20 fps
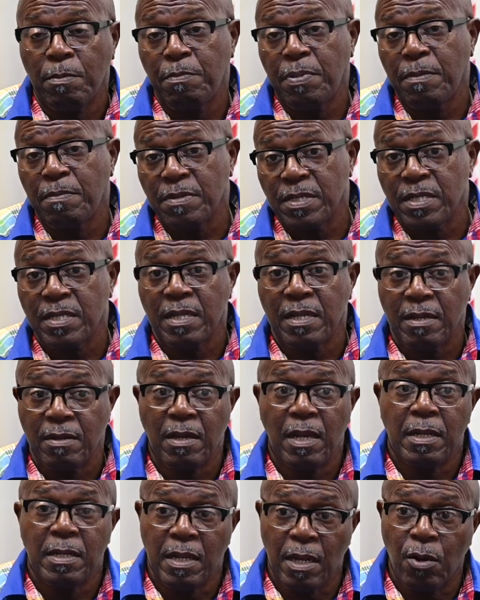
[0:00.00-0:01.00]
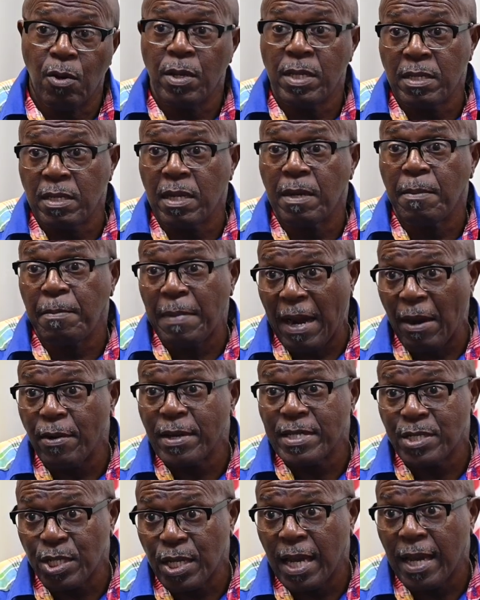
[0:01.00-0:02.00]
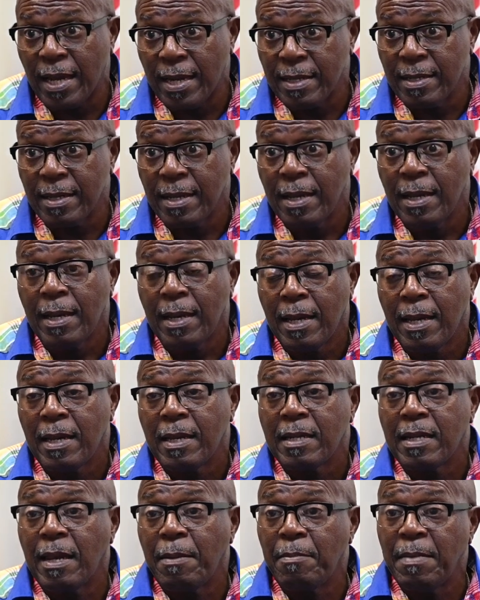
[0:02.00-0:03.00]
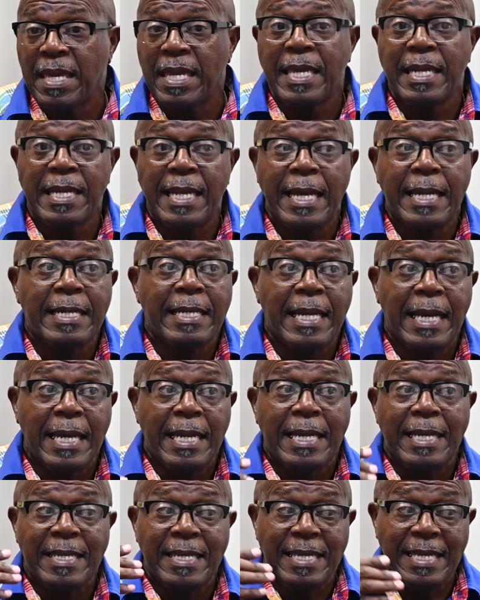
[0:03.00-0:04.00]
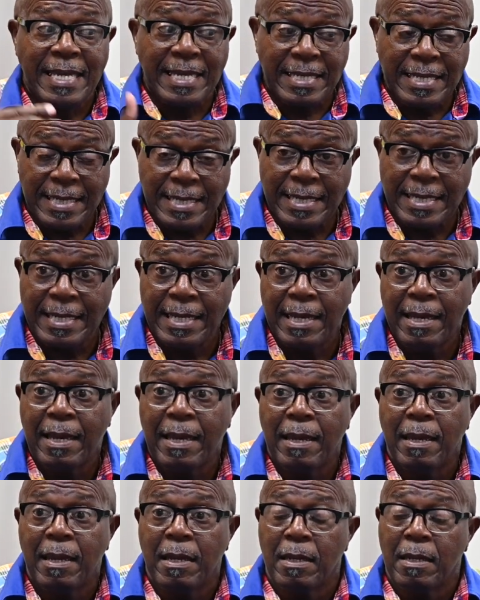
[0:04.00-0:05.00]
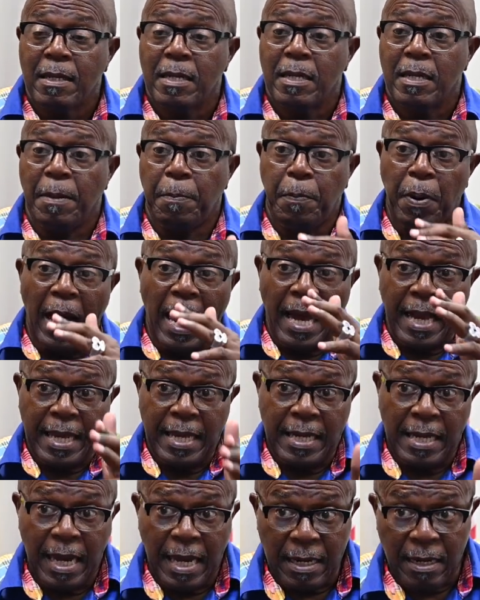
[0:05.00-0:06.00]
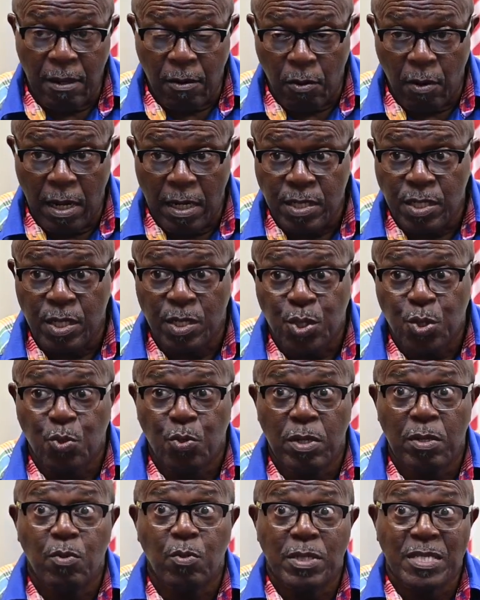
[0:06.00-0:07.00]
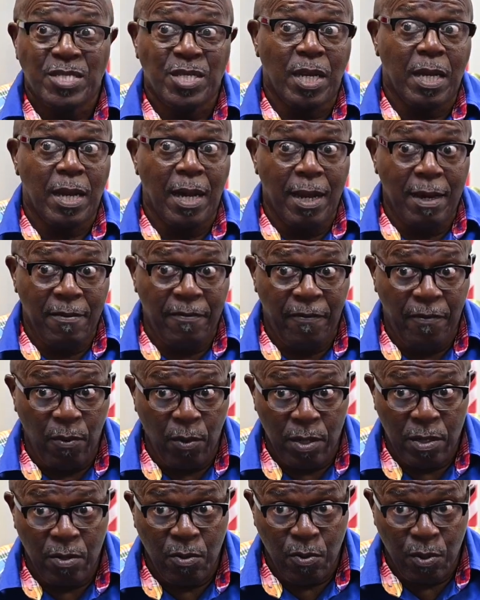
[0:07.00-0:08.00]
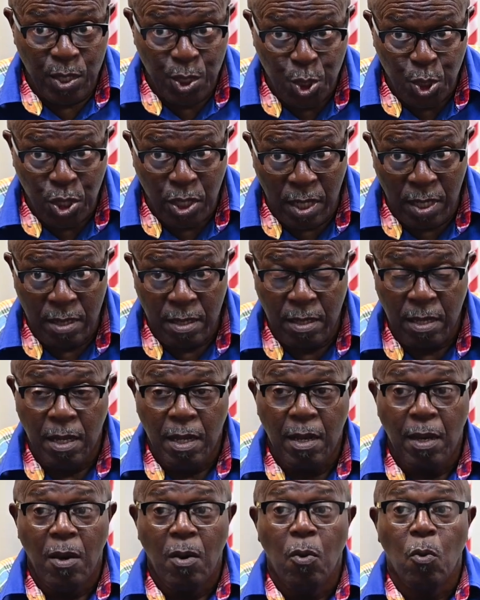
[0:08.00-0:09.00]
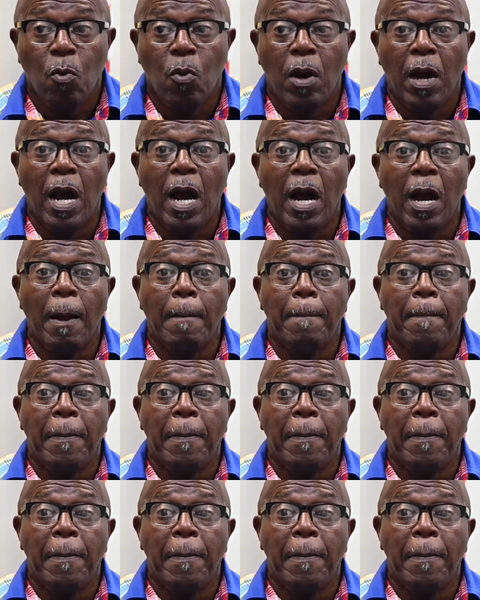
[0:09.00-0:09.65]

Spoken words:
And people said they're going to the barracks yard. They mean that this, the parking lot across the street, which they called Fort Christian, were all